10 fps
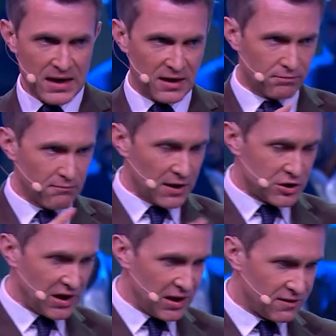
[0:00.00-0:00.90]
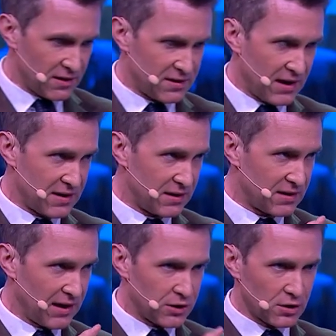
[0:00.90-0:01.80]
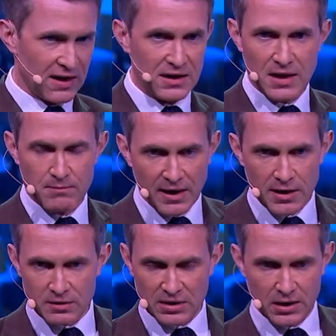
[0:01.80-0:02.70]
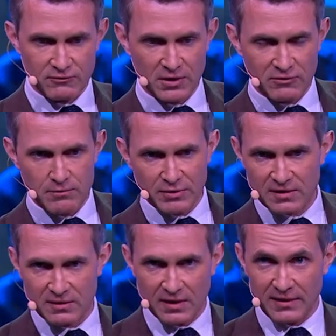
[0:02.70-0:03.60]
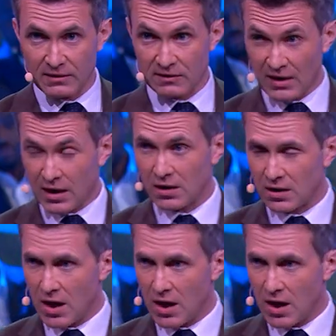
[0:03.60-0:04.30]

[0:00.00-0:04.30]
It's much easier to get international aid there. My own country, Great Britain, is, I think, the second